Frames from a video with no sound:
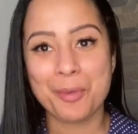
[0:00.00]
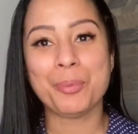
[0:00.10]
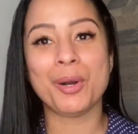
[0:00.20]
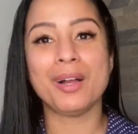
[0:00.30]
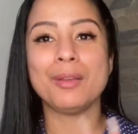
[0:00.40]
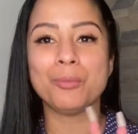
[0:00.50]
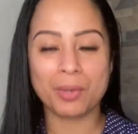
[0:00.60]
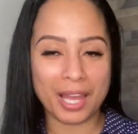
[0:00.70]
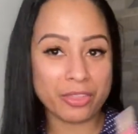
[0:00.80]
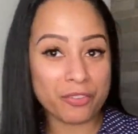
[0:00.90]
But
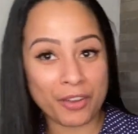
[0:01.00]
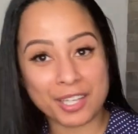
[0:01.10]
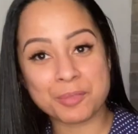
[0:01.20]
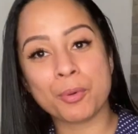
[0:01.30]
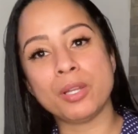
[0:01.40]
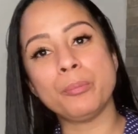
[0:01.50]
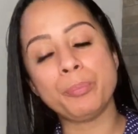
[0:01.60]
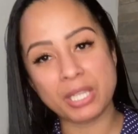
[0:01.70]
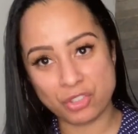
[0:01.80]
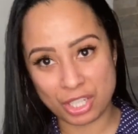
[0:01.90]
like the first point,
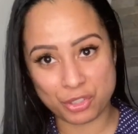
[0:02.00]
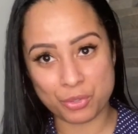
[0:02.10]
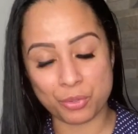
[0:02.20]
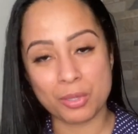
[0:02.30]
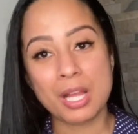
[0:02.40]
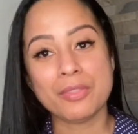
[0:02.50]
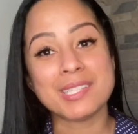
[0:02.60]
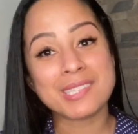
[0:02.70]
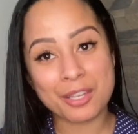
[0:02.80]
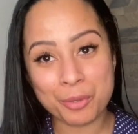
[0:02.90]
be gentle. The
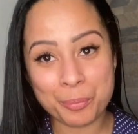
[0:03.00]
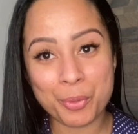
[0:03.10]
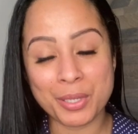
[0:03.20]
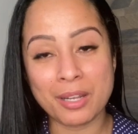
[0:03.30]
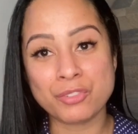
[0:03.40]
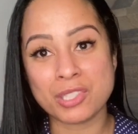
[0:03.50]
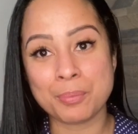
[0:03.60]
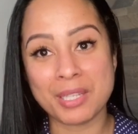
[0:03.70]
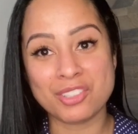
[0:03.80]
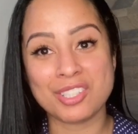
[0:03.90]
second point I've just
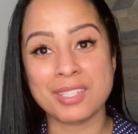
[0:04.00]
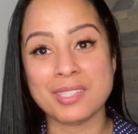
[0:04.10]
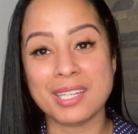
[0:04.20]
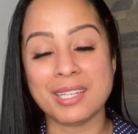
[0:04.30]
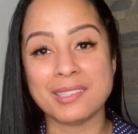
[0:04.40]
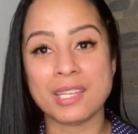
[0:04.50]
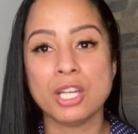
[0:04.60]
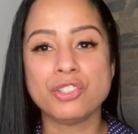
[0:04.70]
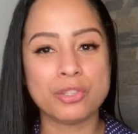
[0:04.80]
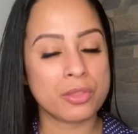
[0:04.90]
mentioned is
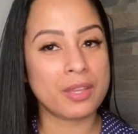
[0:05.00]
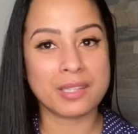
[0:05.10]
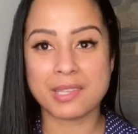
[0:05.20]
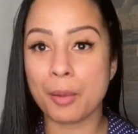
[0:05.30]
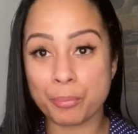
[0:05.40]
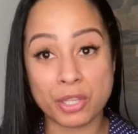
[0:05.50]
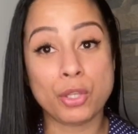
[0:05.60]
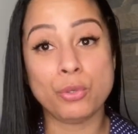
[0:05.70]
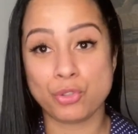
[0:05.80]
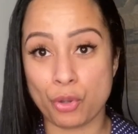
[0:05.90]
do things that bring
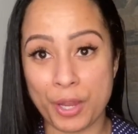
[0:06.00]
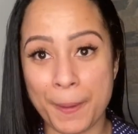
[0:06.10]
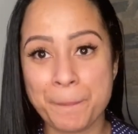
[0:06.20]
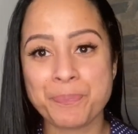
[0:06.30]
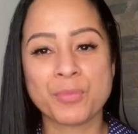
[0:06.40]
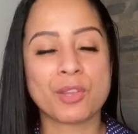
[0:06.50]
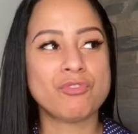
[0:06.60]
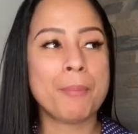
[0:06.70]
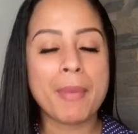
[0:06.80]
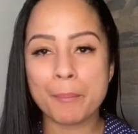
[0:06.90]
you joy.
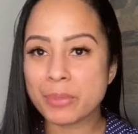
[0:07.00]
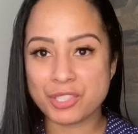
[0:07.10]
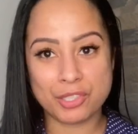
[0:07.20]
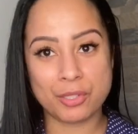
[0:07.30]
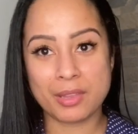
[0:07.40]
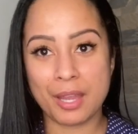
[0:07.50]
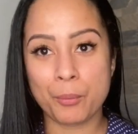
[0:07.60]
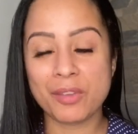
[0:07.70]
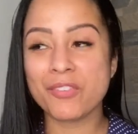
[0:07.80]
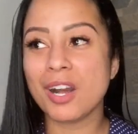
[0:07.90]
Remember to do that.
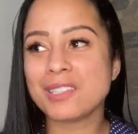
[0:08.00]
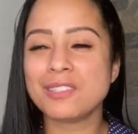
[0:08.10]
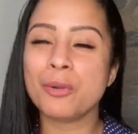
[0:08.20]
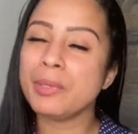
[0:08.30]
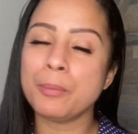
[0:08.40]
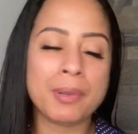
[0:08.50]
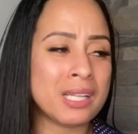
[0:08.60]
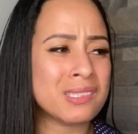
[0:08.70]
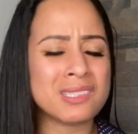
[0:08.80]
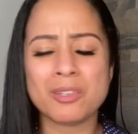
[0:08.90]
We've got so many
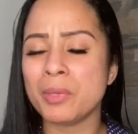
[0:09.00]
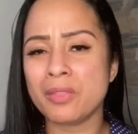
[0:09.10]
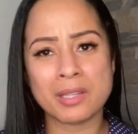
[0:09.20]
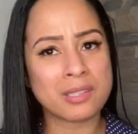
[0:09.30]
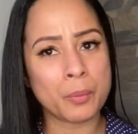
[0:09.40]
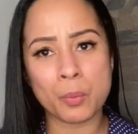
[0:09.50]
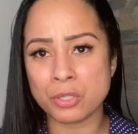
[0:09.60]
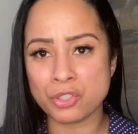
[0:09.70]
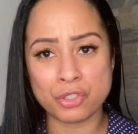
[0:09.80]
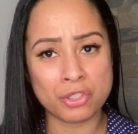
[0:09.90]
plans and so many things that we
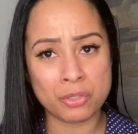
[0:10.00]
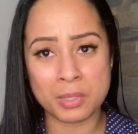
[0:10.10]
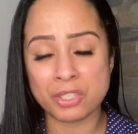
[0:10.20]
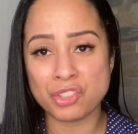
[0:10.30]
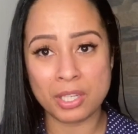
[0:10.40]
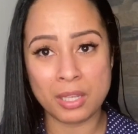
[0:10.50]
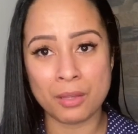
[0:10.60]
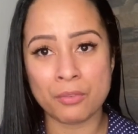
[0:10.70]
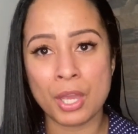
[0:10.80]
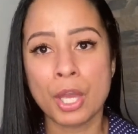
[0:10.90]
want to do and
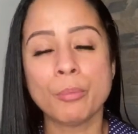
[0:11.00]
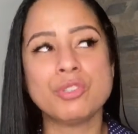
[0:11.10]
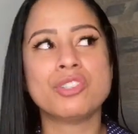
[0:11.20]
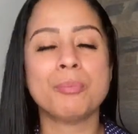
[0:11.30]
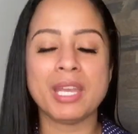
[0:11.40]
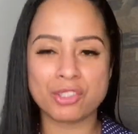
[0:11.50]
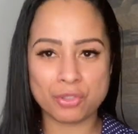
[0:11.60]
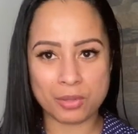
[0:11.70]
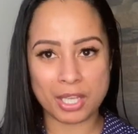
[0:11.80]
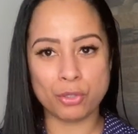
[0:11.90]
achieve, but just make
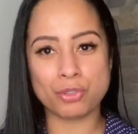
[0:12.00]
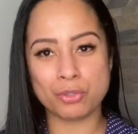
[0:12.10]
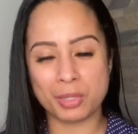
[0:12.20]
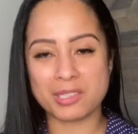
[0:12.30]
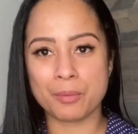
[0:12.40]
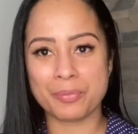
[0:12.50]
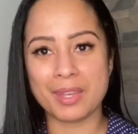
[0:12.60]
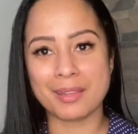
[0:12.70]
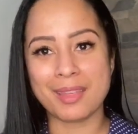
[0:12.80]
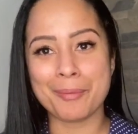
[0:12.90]
sure that you're doing
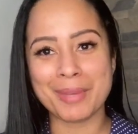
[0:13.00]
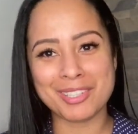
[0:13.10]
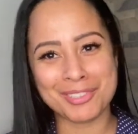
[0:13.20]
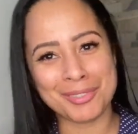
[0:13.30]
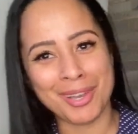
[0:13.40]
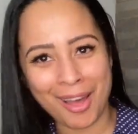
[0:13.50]
something that makes you